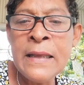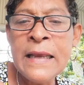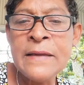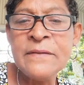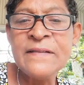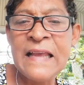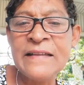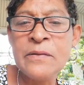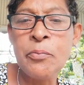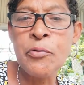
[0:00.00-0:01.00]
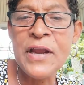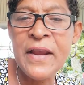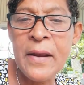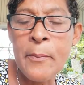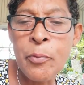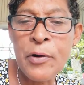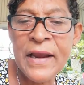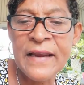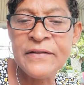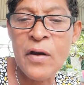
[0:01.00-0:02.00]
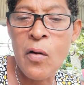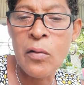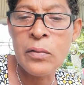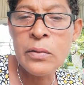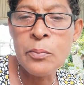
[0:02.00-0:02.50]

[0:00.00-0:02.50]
it start to break down